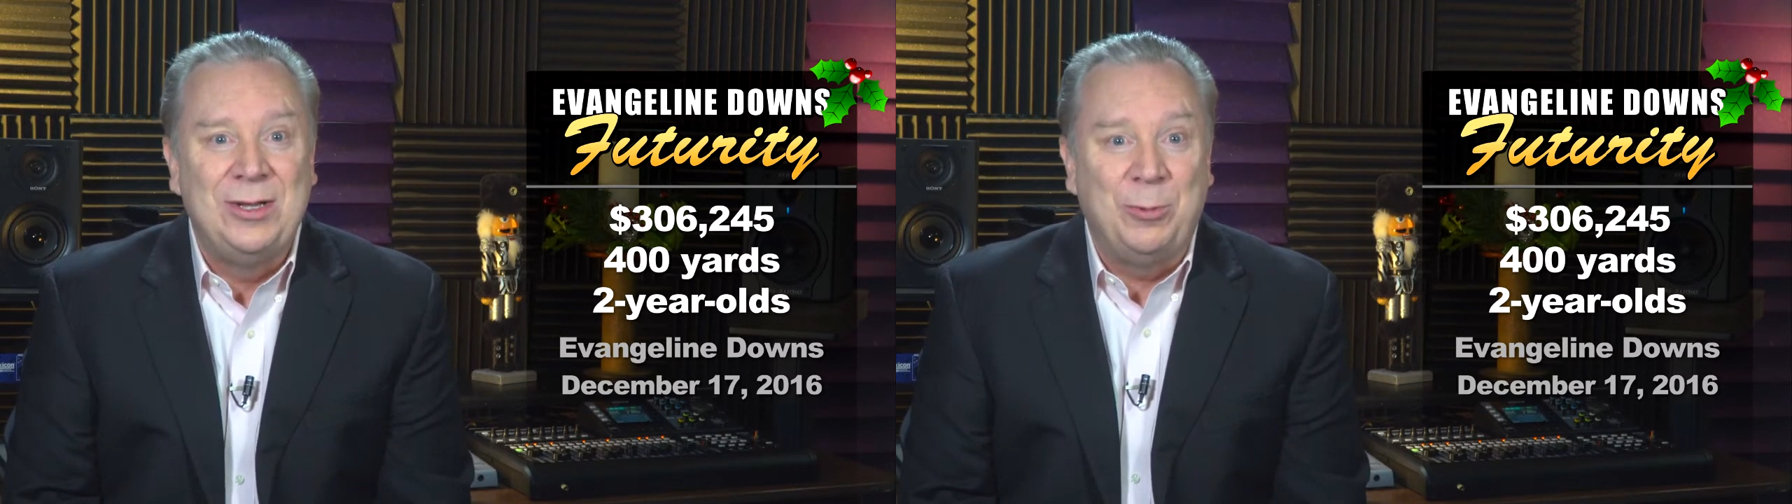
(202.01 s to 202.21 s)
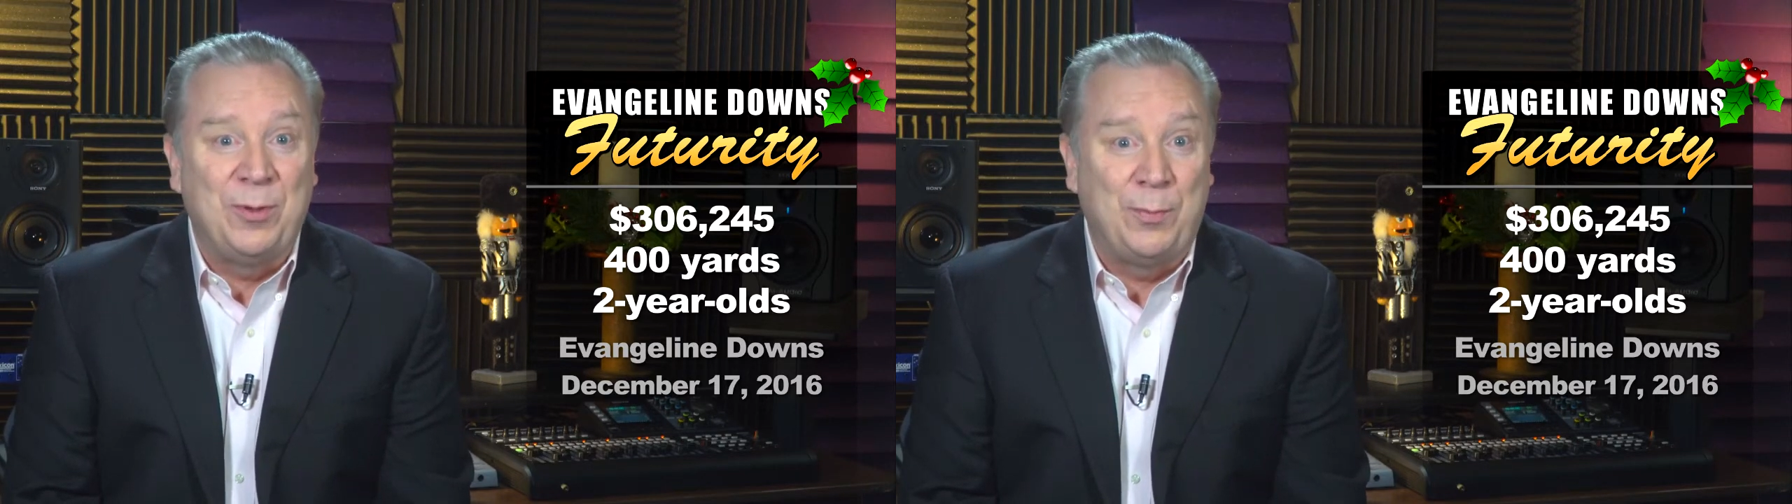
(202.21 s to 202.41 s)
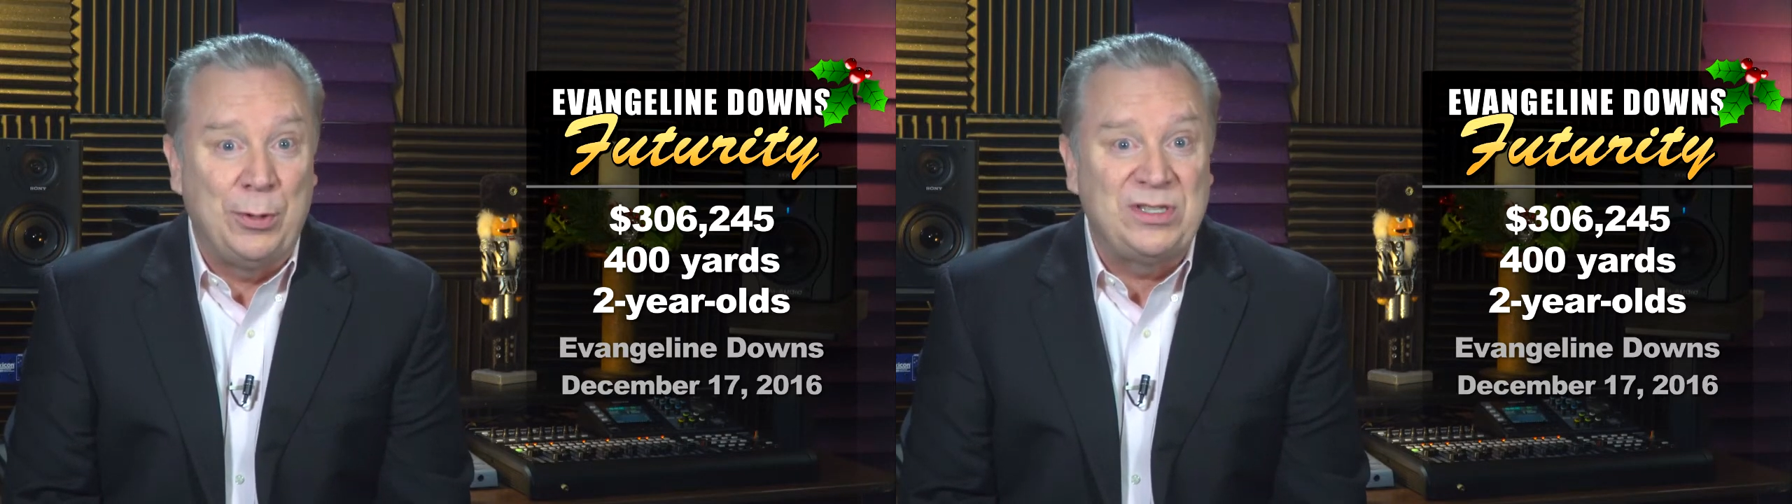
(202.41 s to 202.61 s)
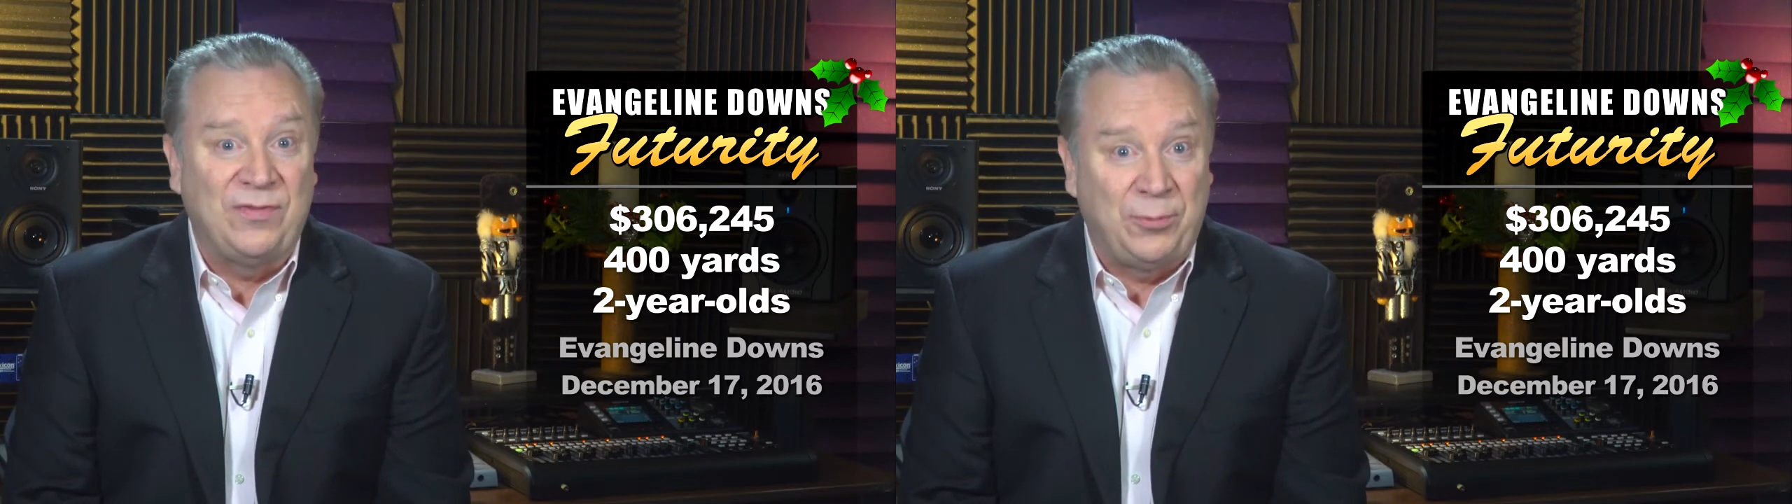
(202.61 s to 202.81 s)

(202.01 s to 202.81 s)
with a purse of